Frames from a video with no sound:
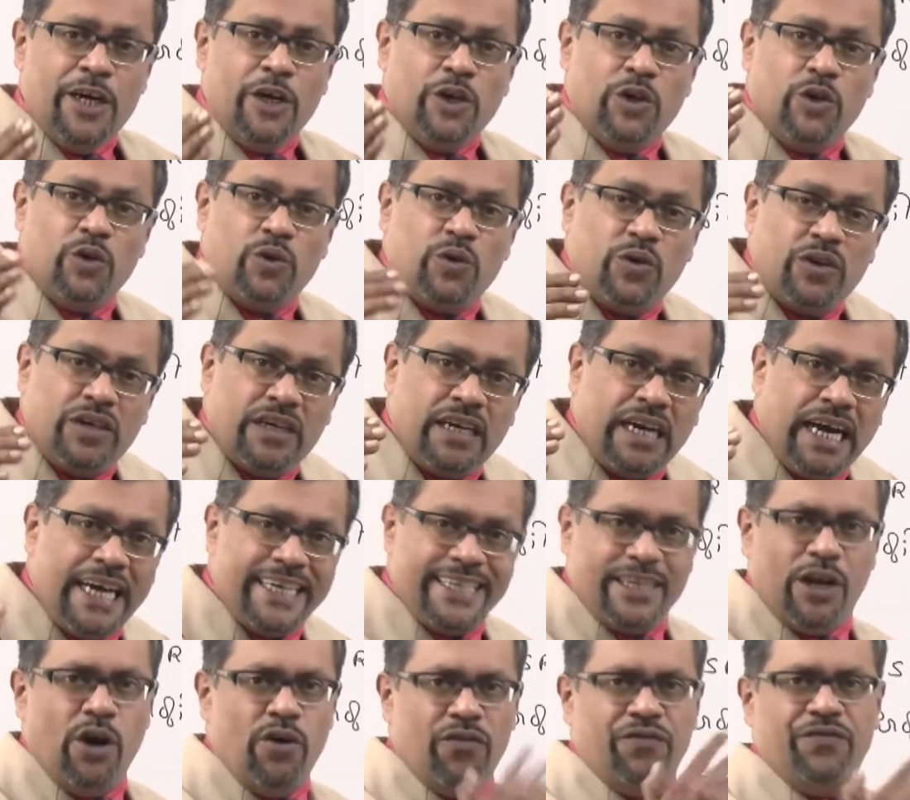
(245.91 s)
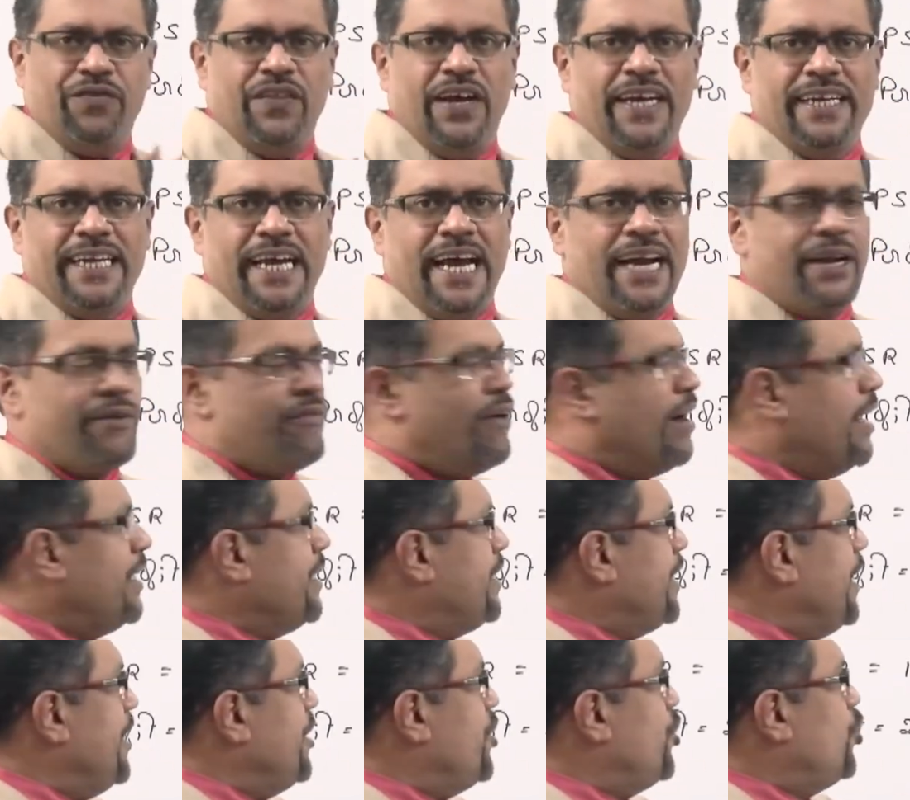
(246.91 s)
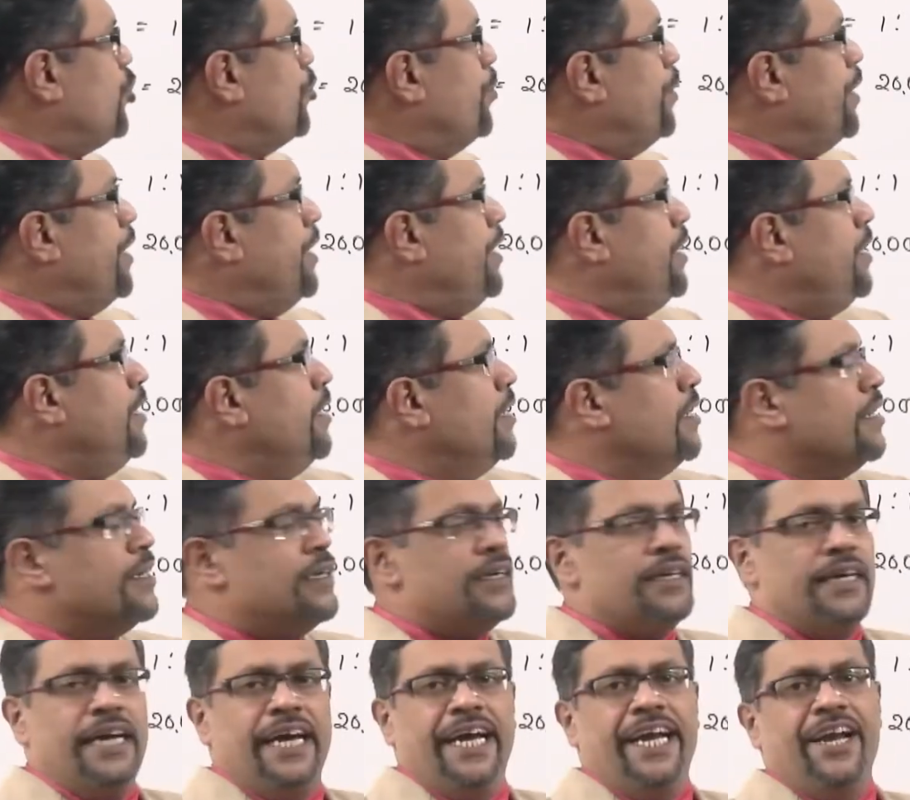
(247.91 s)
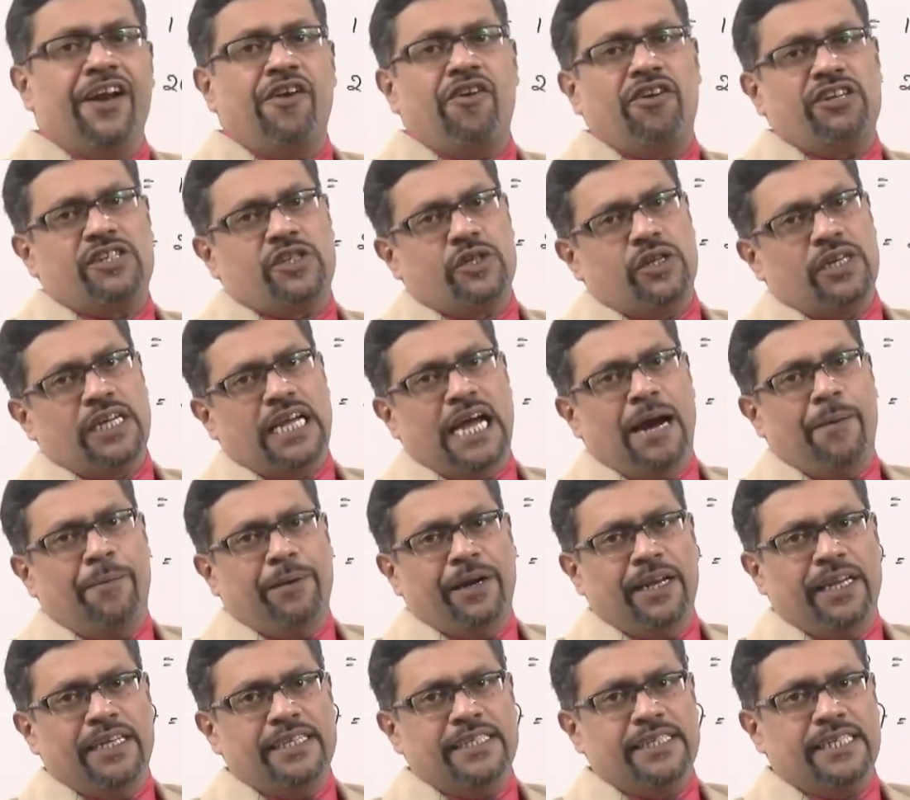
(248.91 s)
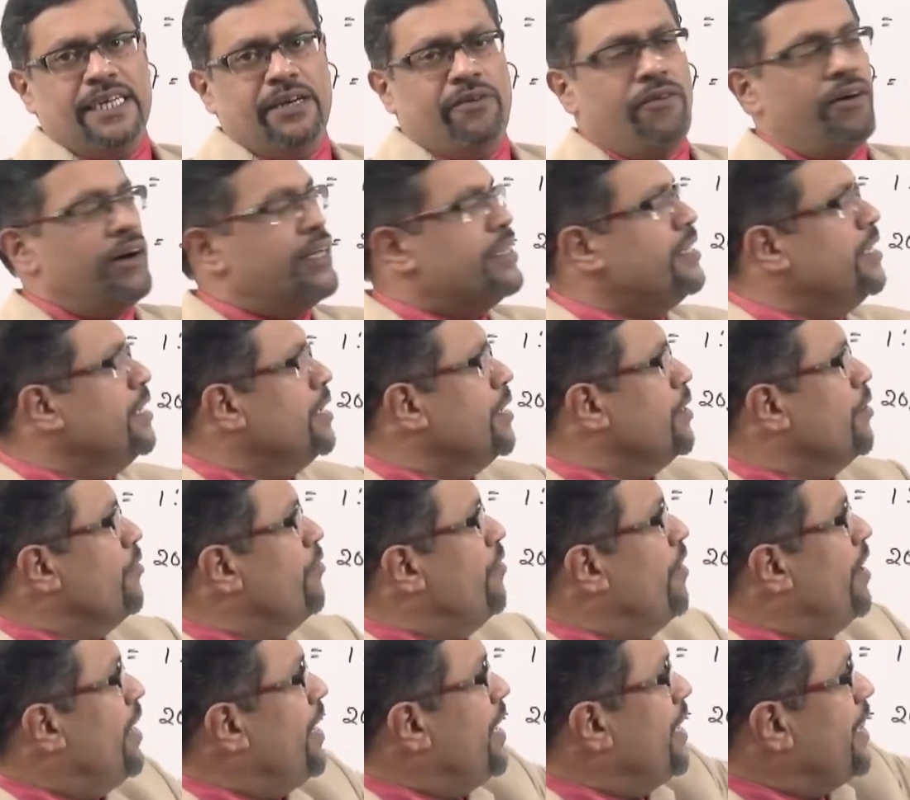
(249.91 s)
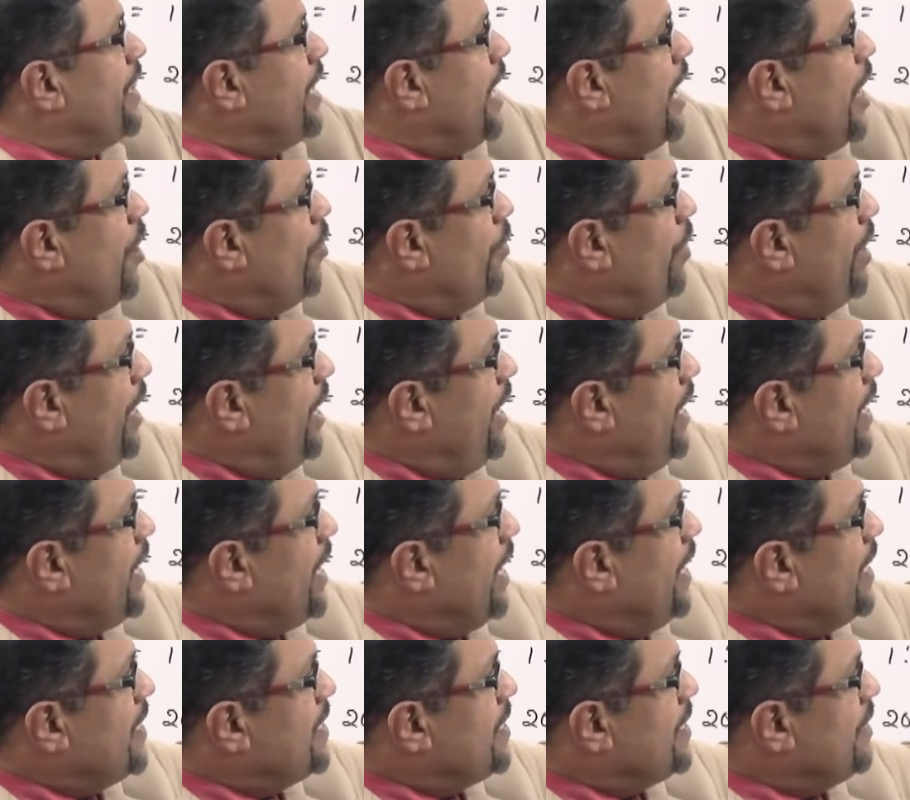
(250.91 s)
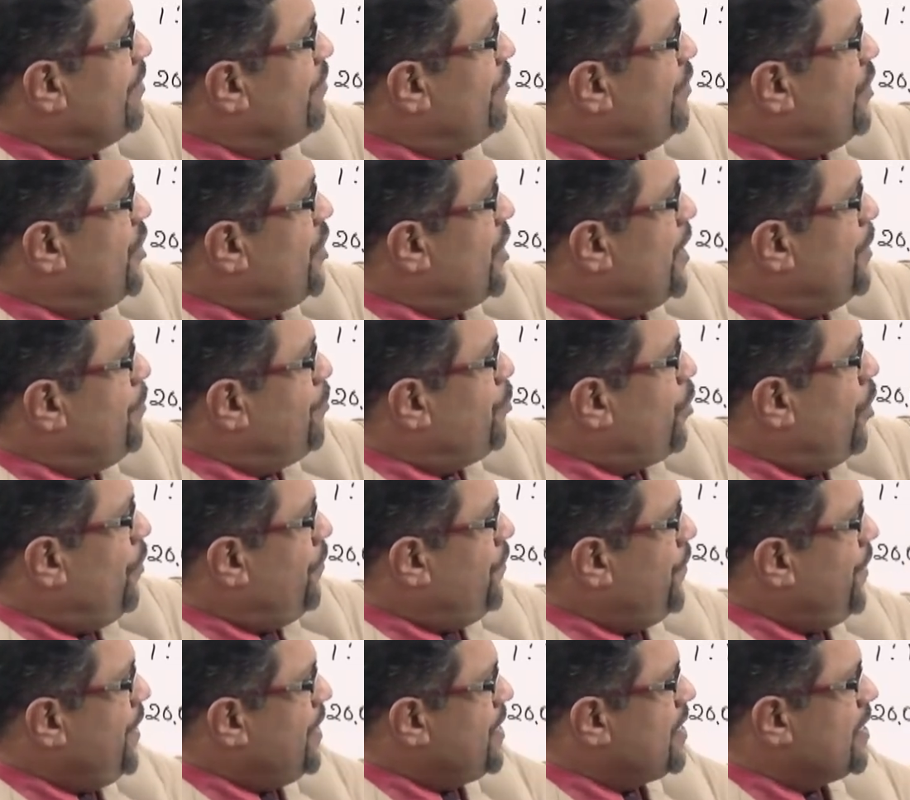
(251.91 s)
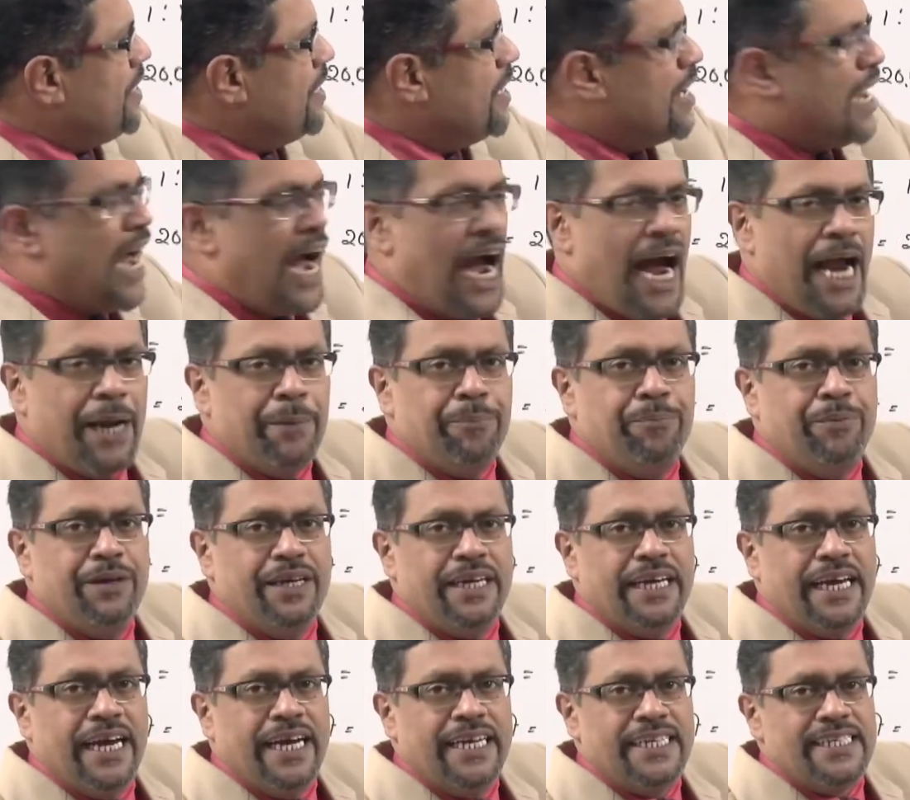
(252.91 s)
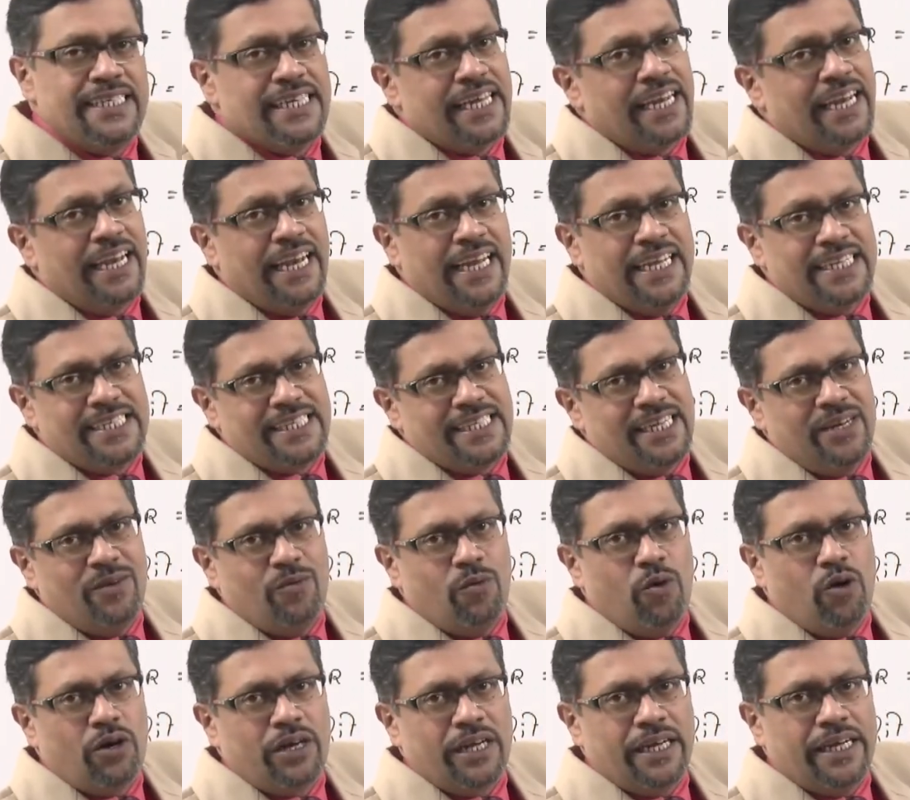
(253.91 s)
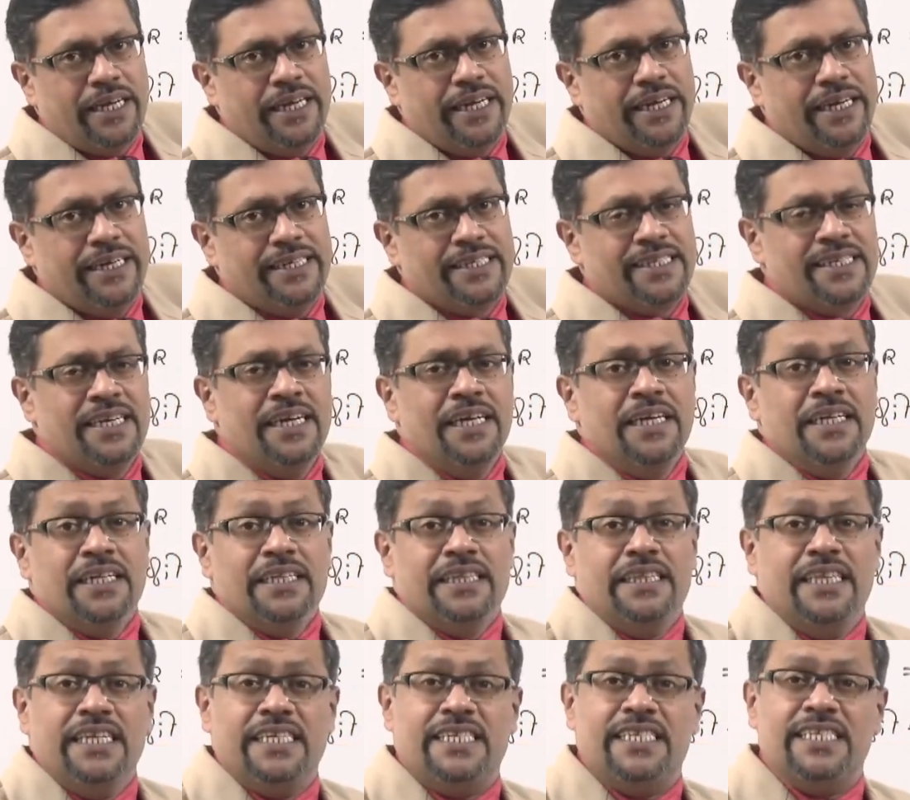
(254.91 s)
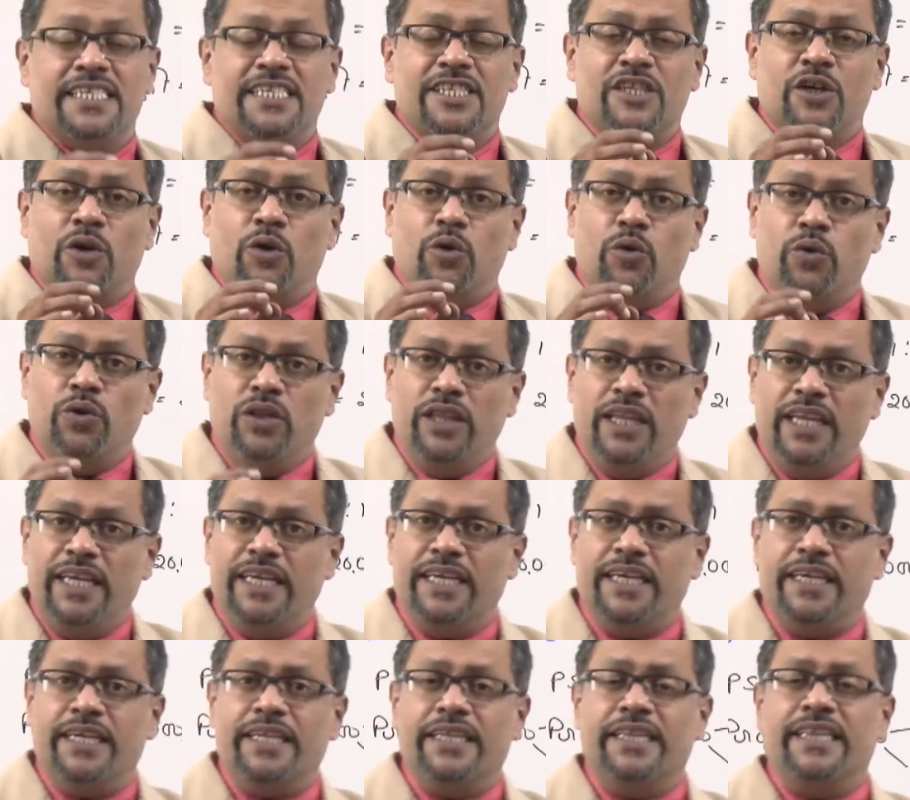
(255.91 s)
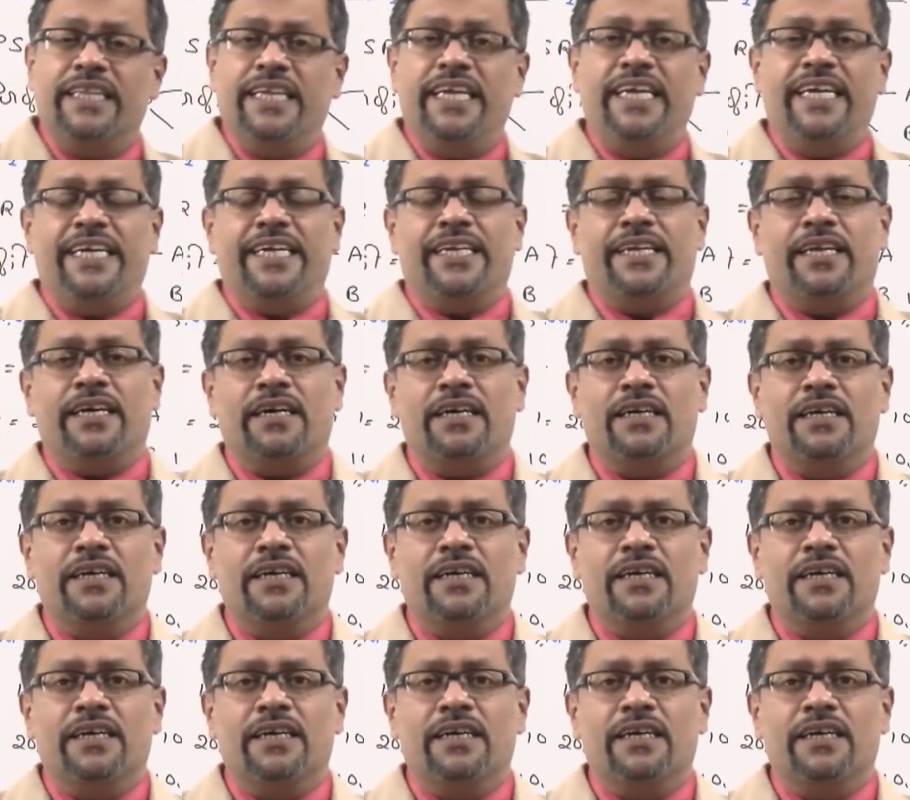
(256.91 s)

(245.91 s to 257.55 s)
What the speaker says: To cut off that advantage to be, interest on capital is given, wherein now A gets sufficient profits and B gets less than what A gets. This is the only need